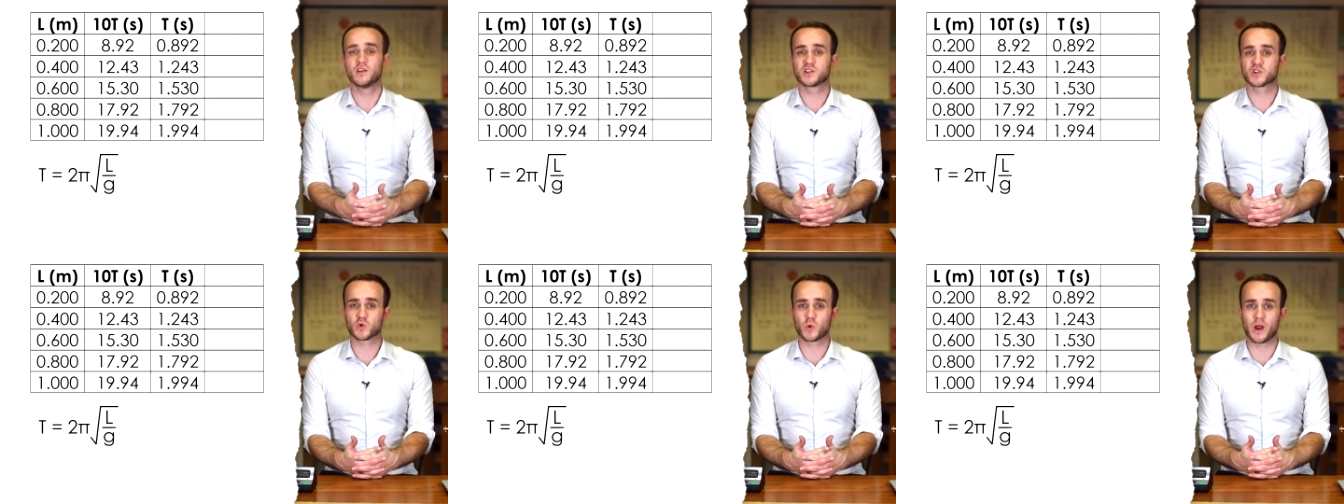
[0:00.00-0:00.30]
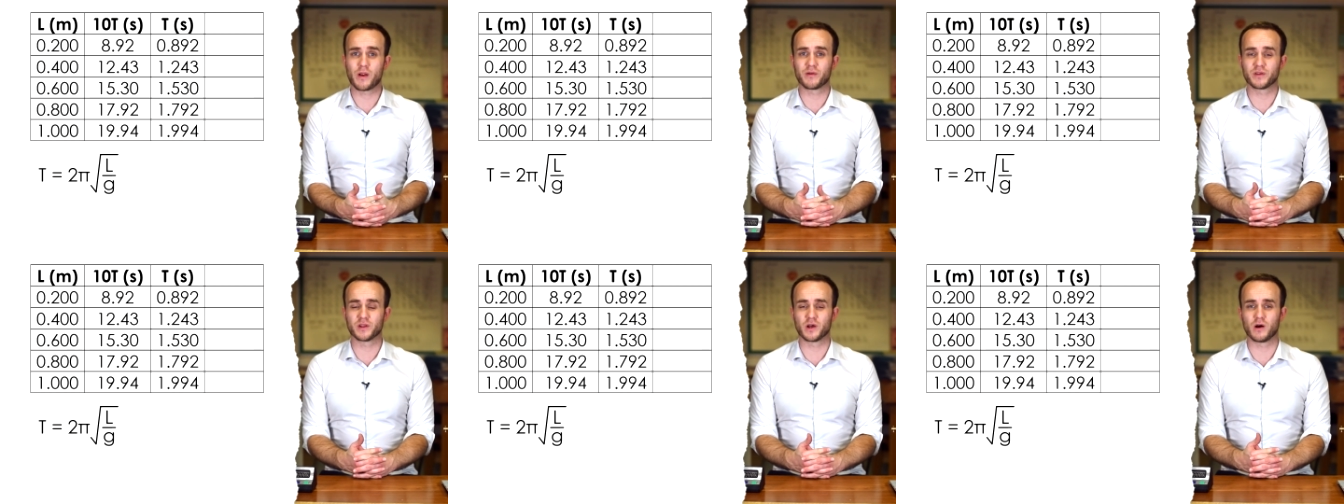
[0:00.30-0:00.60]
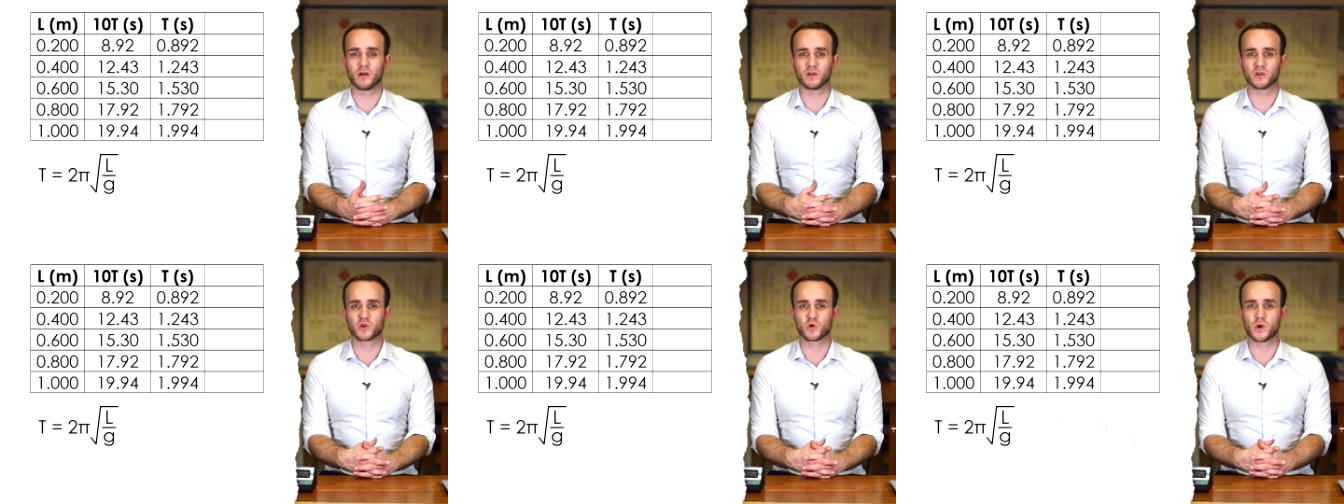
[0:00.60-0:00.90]
Squaring the
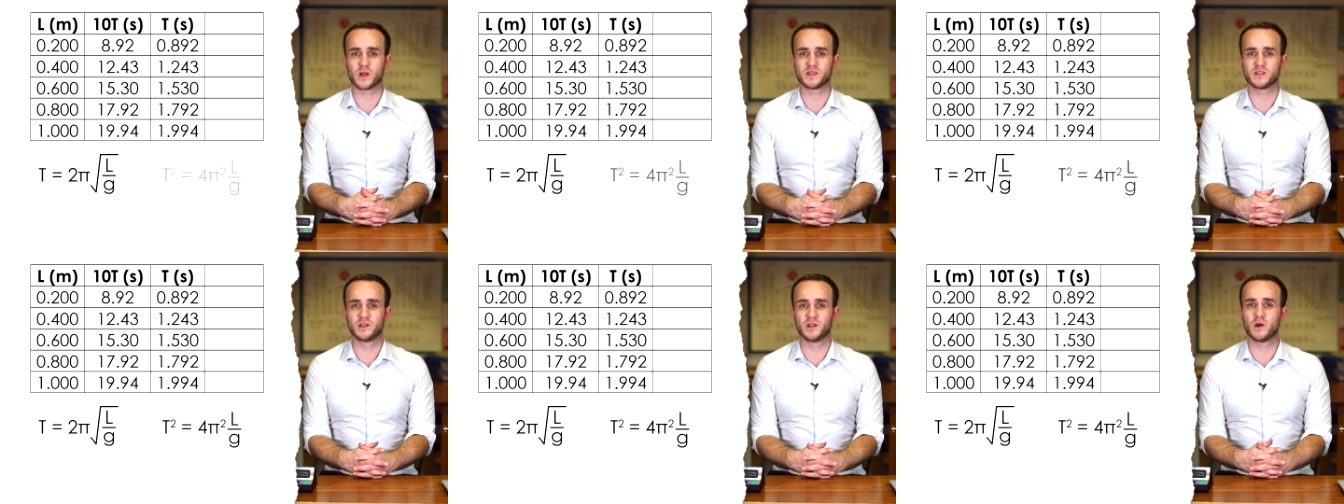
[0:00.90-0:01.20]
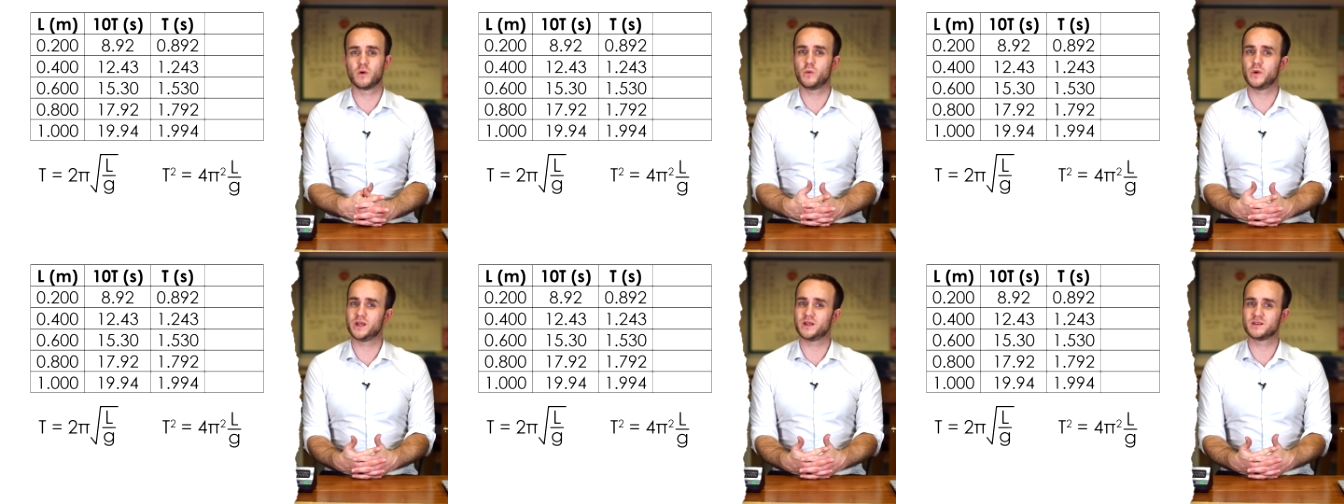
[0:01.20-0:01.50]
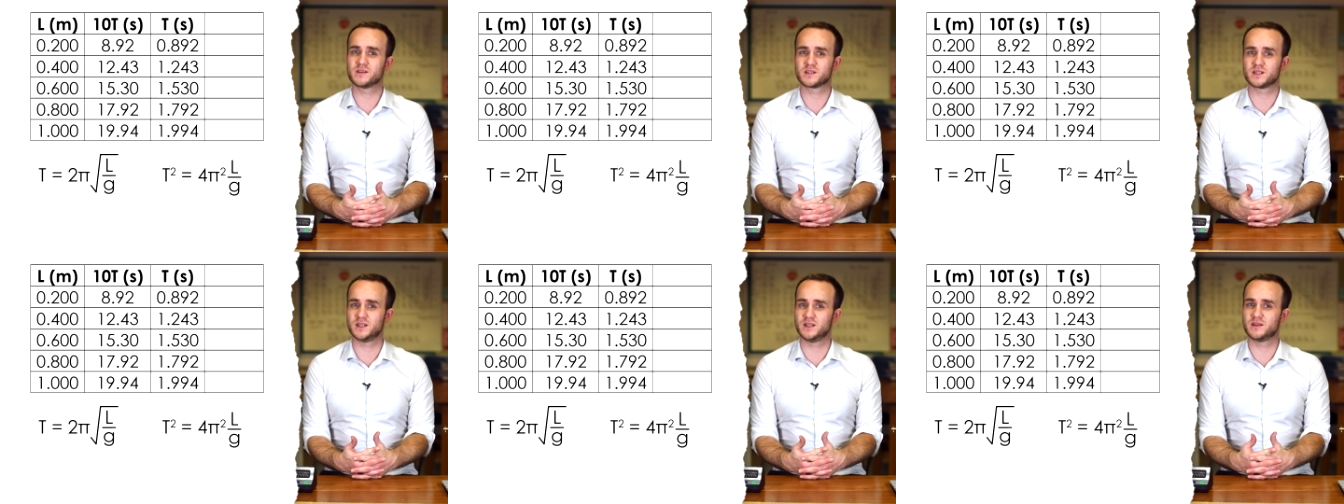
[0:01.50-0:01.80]
whole equation though, we
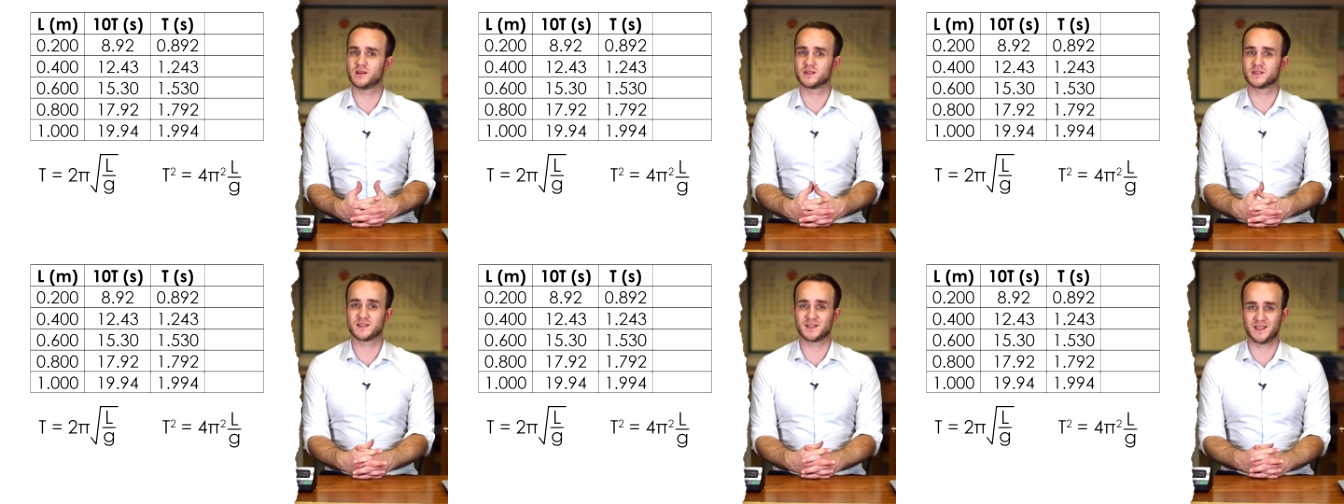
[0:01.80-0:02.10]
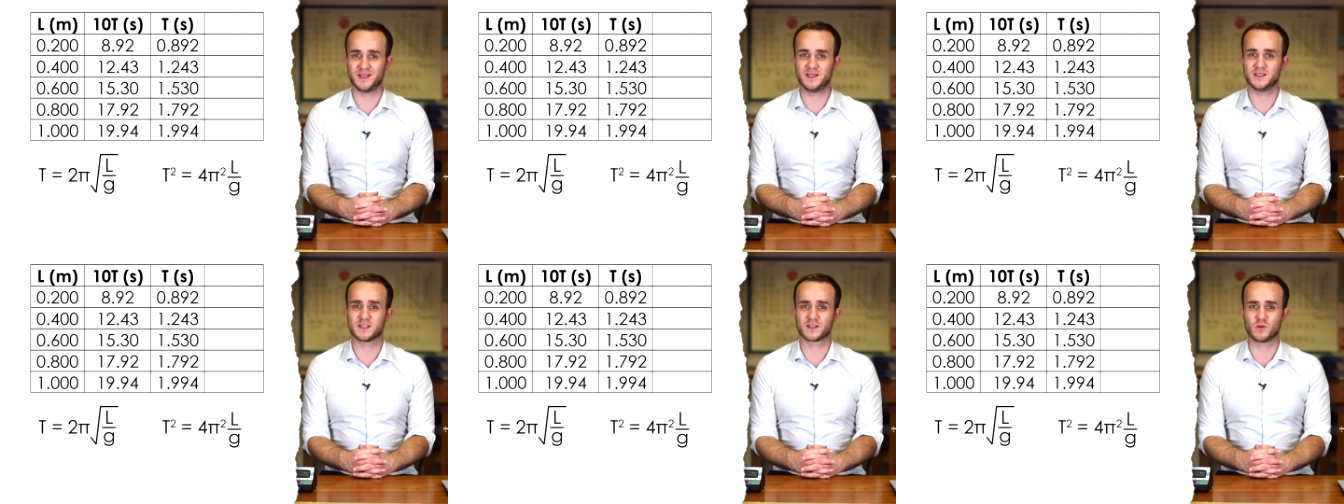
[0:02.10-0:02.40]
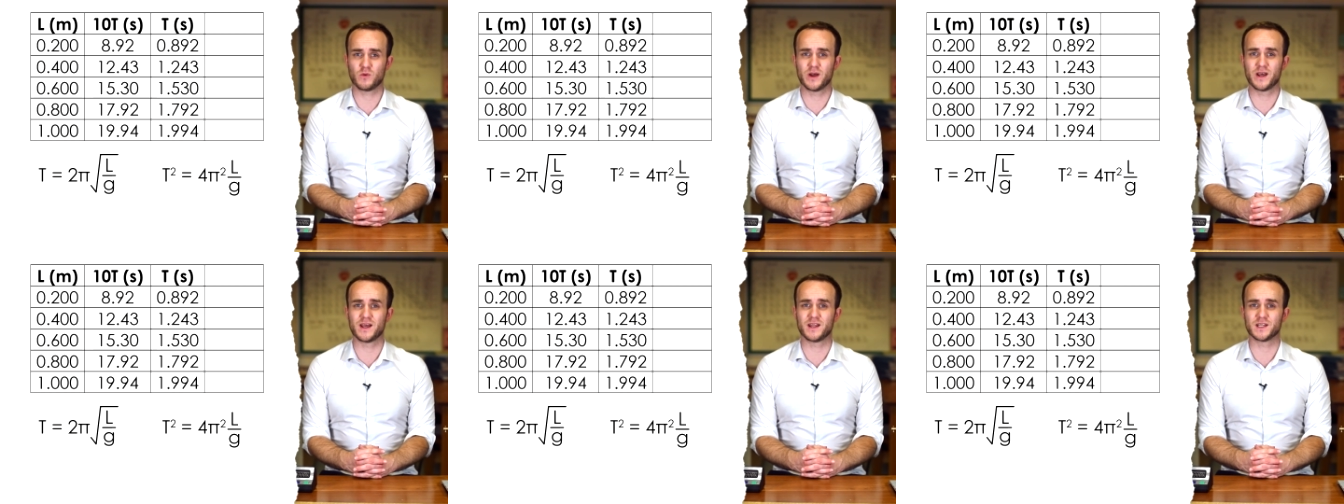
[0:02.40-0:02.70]
can see that t
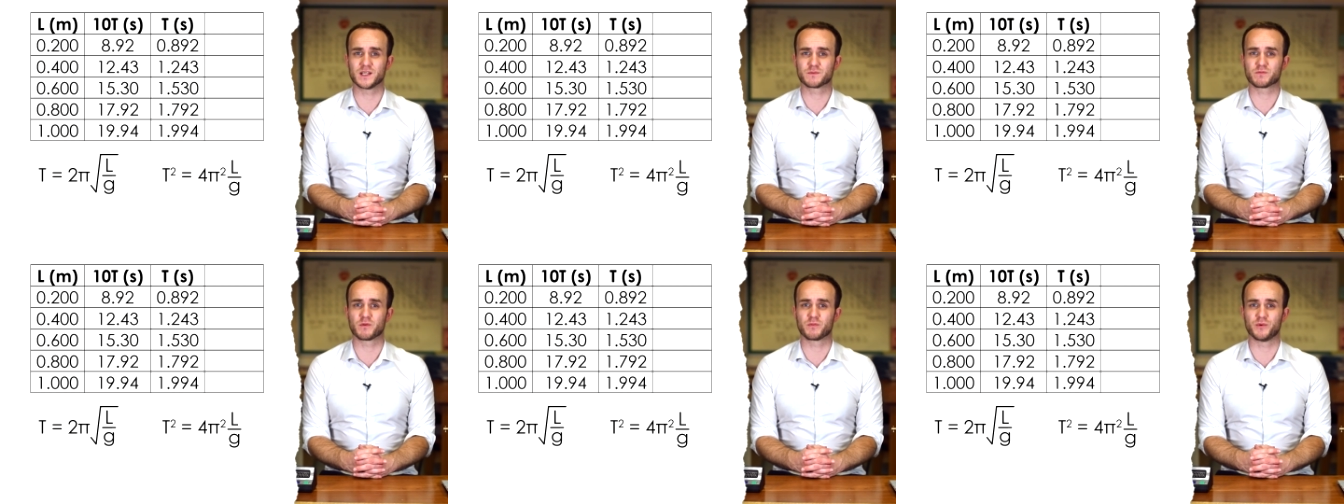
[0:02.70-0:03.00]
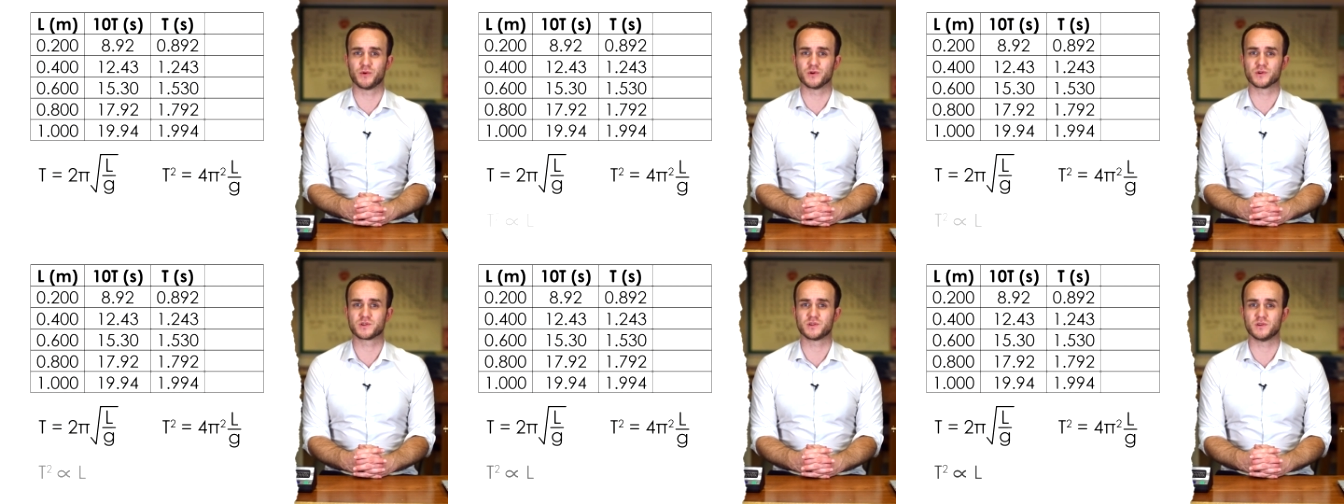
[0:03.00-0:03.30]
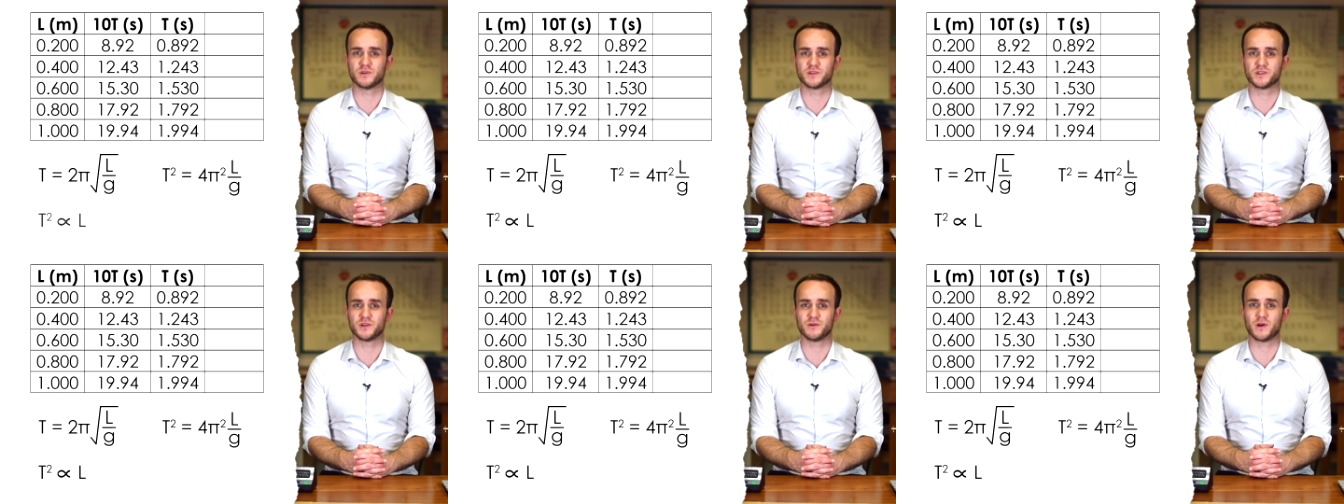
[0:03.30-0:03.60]
squared is
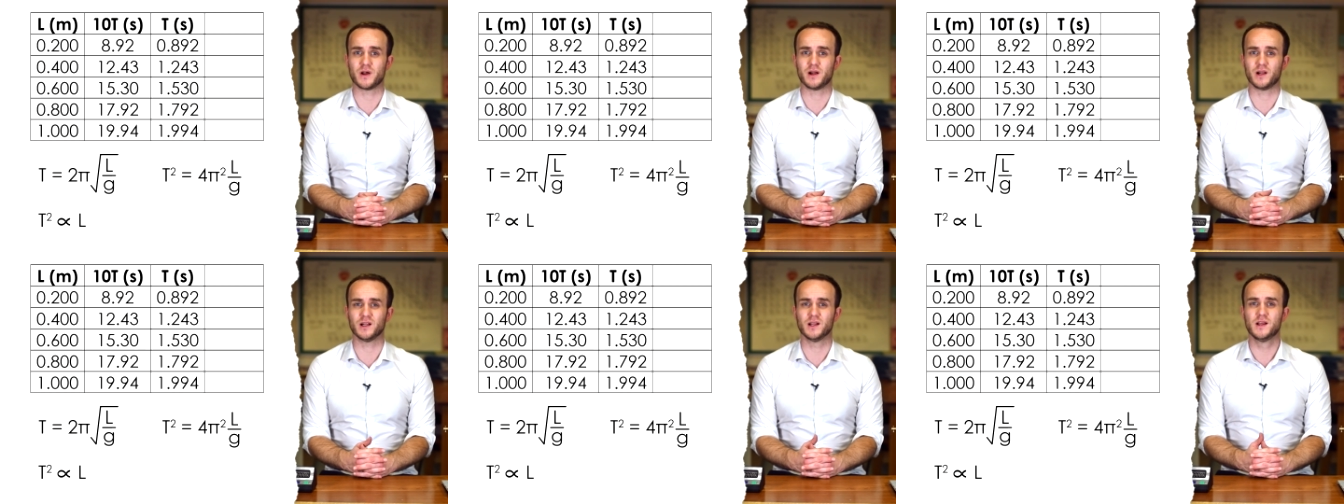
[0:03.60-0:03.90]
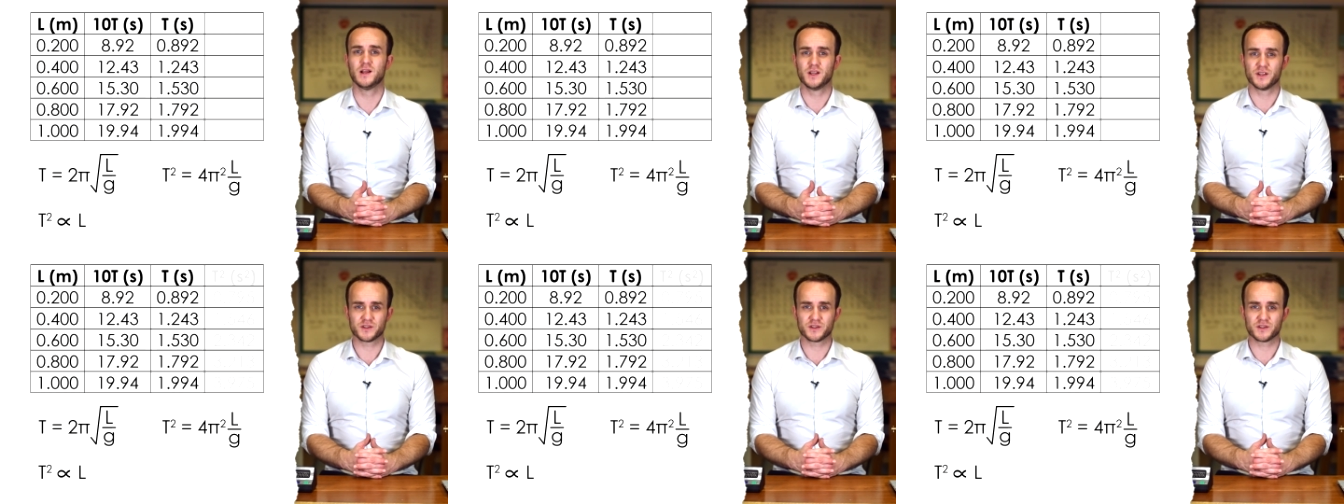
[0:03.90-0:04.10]
proportional to L.